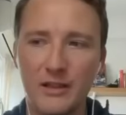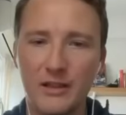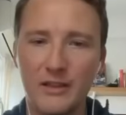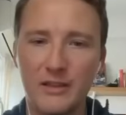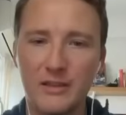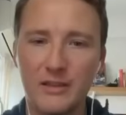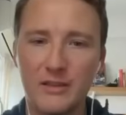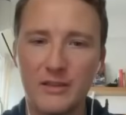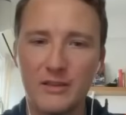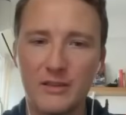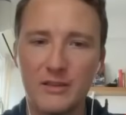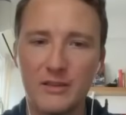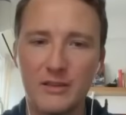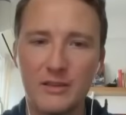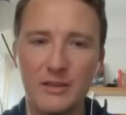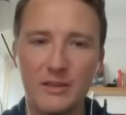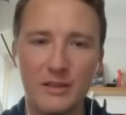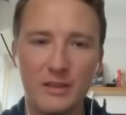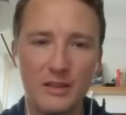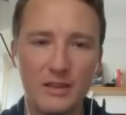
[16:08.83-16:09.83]
it's
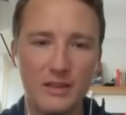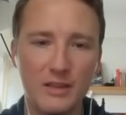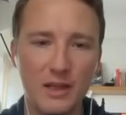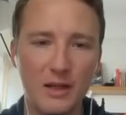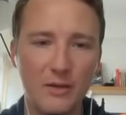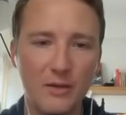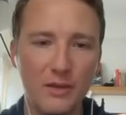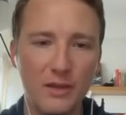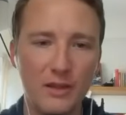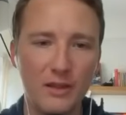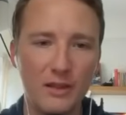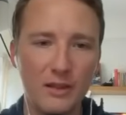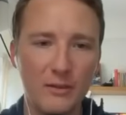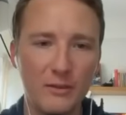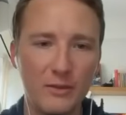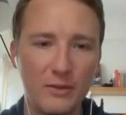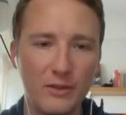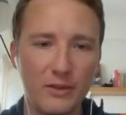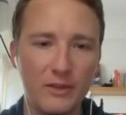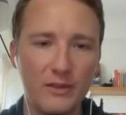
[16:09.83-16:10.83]
just like the sound thing that I'm
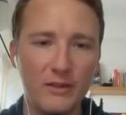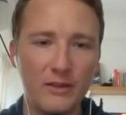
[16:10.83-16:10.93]
doing.